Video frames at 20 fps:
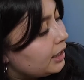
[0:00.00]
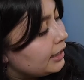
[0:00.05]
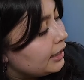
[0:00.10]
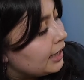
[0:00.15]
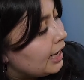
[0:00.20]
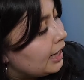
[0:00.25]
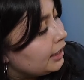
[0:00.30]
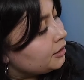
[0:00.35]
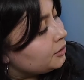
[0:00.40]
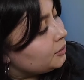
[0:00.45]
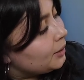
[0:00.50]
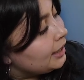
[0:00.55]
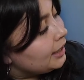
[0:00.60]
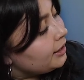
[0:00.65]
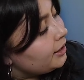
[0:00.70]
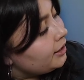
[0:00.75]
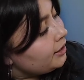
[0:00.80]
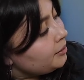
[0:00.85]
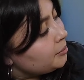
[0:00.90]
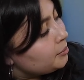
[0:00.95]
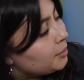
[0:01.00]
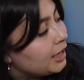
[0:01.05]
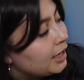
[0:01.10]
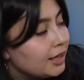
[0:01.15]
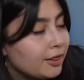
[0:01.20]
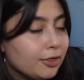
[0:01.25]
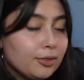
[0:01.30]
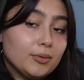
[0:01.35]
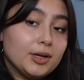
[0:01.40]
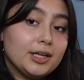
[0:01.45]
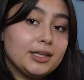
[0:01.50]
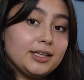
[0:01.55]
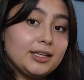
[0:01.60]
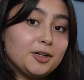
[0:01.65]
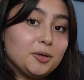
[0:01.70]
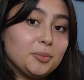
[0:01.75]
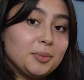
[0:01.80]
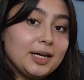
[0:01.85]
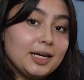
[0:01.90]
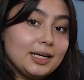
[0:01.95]
and Alouetta by Three
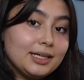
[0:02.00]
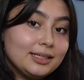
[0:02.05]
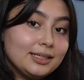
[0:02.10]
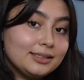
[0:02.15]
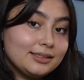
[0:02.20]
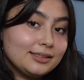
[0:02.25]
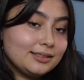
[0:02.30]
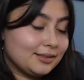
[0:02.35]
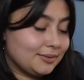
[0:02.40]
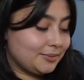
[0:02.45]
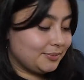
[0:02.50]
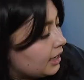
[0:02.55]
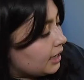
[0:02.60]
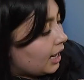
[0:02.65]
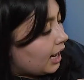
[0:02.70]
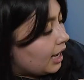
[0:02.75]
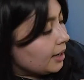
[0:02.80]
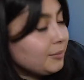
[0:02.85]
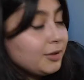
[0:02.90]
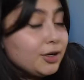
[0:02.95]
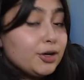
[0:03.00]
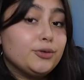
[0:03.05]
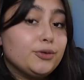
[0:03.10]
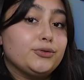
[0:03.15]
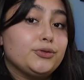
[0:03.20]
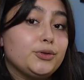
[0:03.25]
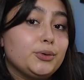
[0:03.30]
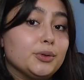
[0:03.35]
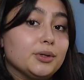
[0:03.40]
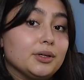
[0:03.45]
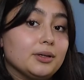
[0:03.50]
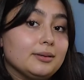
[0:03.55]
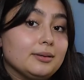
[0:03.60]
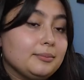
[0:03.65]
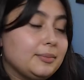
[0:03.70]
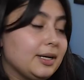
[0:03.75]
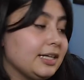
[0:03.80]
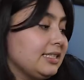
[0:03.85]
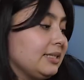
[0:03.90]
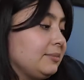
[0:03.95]
Little Pigs, I'm No Fool
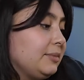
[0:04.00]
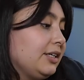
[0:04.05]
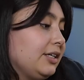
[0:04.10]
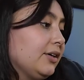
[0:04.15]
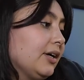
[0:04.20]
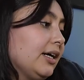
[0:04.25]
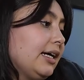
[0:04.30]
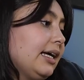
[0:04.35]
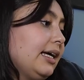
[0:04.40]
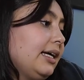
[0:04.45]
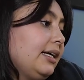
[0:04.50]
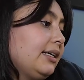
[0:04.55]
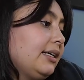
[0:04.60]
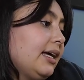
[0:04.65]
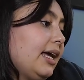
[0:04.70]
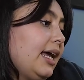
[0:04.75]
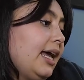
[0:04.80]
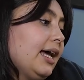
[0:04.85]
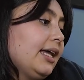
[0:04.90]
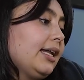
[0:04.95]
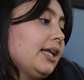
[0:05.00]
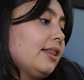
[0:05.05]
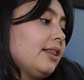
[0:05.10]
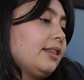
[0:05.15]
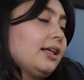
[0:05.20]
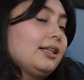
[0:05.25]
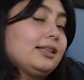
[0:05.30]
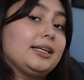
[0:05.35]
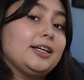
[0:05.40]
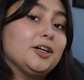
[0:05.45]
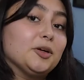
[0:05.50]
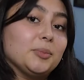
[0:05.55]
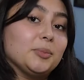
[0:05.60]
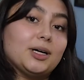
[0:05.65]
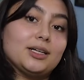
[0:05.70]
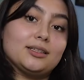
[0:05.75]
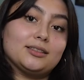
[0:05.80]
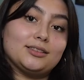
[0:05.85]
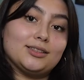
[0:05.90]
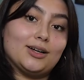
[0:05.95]
by Jimmy Cricket, and the
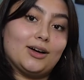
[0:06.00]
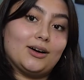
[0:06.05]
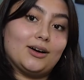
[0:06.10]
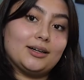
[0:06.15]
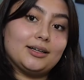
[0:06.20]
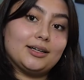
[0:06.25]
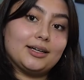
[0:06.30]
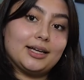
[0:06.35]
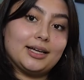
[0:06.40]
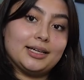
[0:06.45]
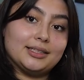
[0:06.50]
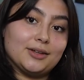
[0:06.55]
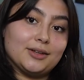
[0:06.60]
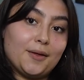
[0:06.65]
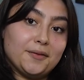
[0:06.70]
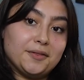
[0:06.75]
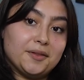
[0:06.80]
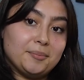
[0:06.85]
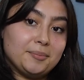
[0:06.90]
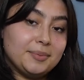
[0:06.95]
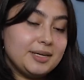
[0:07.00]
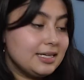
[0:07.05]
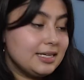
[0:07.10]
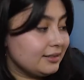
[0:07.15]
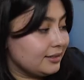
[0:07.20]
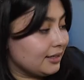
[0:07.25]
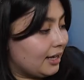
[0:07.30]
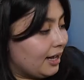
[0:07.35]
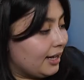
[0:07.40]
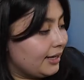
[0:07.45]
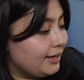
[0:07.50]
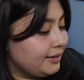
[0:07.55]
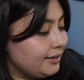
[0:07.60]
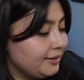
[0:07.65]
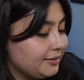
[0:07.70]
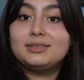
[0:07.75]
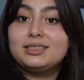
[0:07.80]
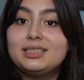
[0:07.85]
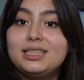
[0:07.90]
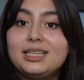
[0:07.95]
Litterbug song is on the B-side.
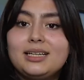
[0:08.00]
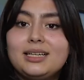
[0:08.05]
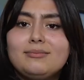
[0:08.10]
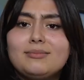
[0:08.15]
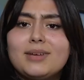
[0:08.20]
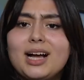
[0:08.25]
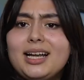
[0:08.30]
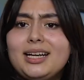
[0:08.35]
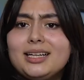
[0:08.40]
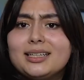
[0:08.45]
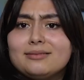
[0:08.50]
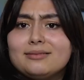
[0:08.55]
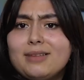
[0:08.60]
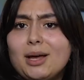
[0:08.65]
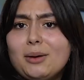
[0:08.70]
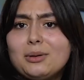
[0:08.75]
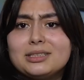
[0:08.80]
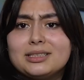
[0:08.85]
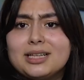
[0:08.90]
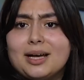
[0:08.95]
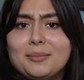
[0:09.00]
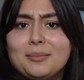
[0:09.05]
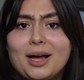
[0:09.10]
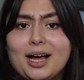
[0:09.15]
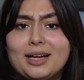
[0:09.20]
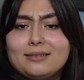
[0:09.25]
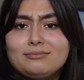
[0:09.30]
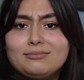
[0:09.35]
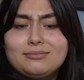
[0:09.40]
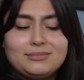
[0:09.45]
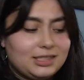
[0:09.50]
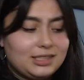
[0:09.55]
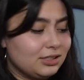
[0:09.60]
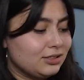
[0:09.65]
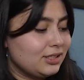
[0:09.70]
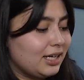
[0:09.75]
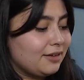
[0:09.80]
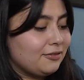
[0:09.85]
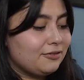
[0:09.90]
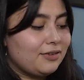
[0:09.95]
See, I didn't, that wasn't that bad. There's
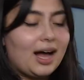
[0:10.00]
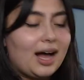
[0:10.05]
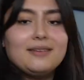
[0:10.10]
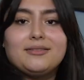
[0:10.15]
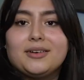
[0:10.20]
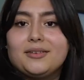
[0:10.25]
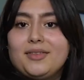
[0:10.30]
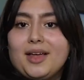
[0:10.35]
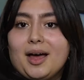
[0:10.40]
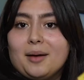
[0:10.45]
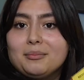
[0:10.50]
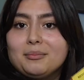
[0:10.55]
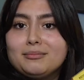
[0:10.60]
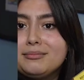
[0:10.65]
like five of them.